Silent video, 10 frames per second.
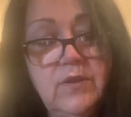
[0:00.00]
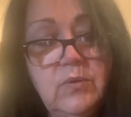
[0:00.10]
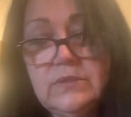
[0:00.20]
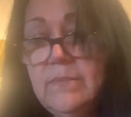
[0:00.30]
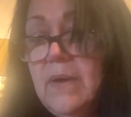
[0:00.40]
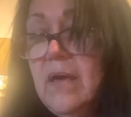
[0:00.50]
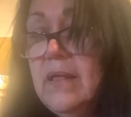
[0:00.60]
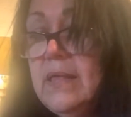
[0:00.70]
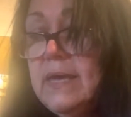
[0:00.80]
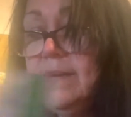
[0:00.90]
hold them
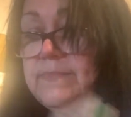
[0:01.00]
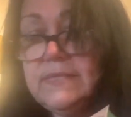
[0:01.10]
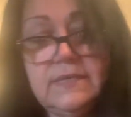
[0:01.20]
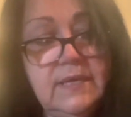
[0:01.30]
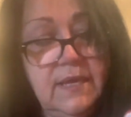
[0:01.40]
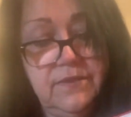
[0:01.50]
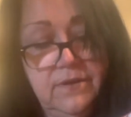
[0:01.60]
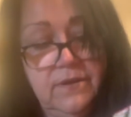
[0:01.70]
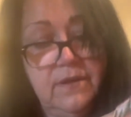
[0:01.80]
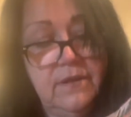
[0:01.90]
all up together.